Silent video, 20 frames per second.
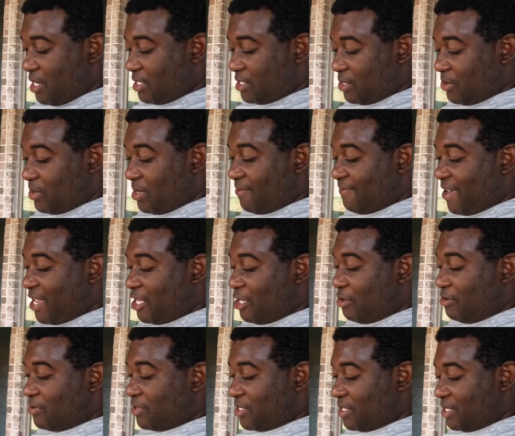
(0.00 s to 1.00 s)
So whenever I
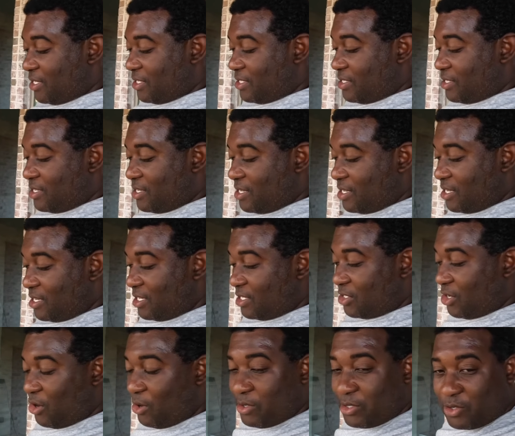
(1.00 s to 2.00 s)
use this, it's
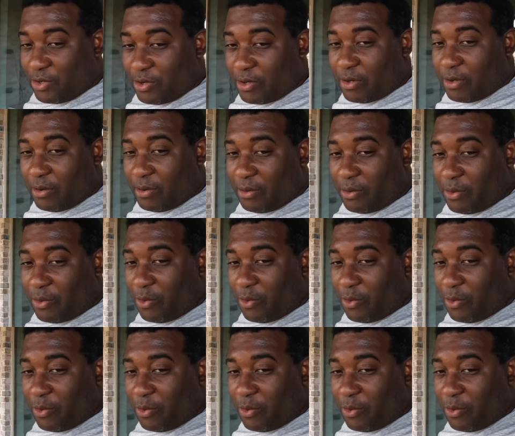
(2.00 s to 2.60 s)
always going